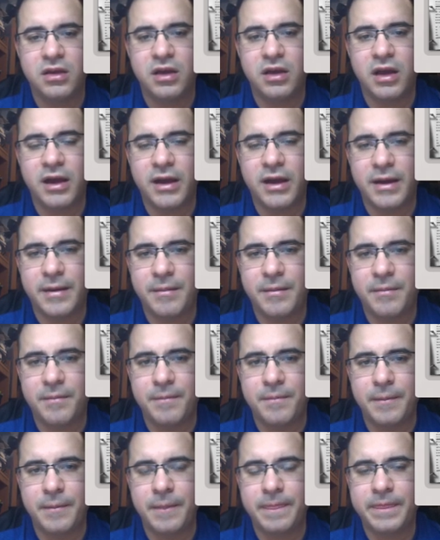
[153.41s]

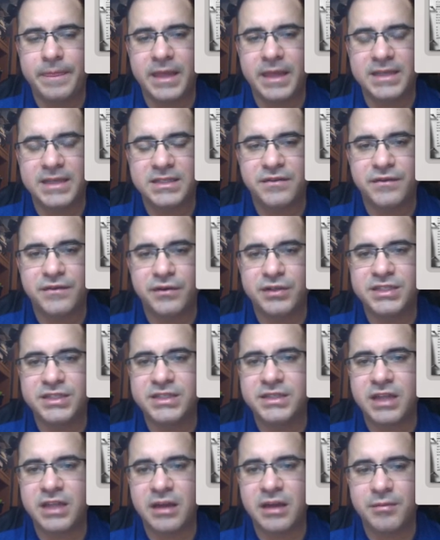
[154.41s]
That's the first
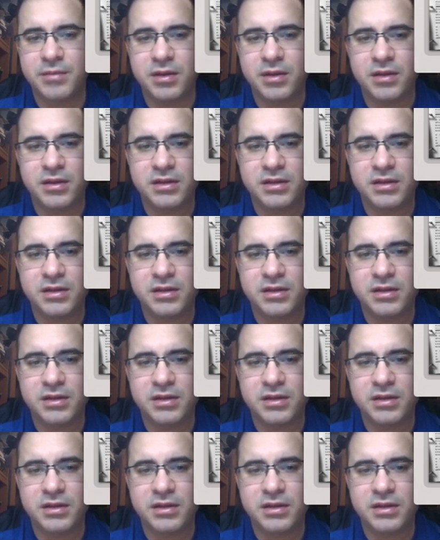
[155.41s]
step.